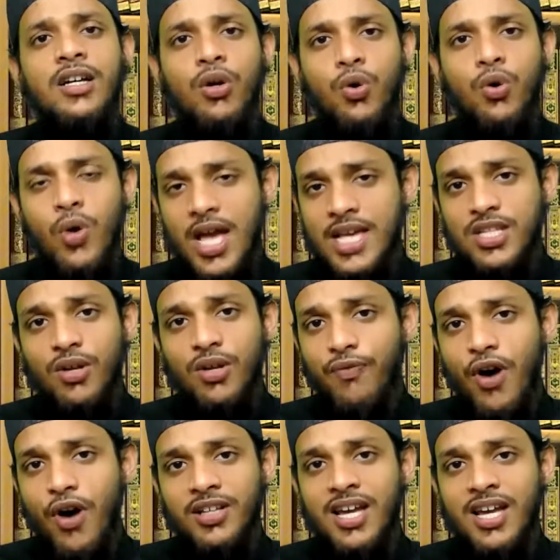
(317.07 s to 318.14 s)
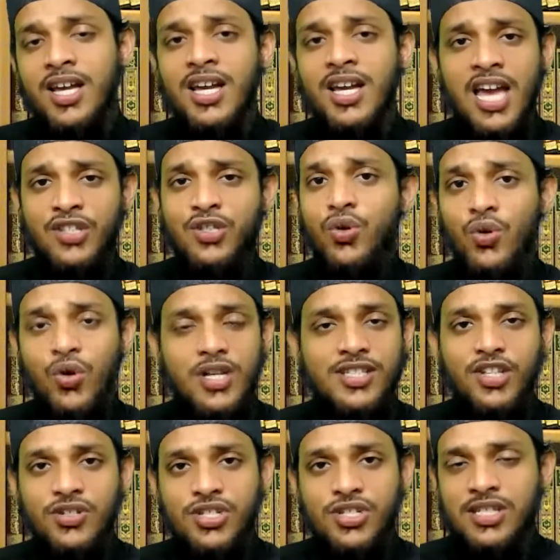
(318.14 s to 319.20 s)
who has no father, as who has no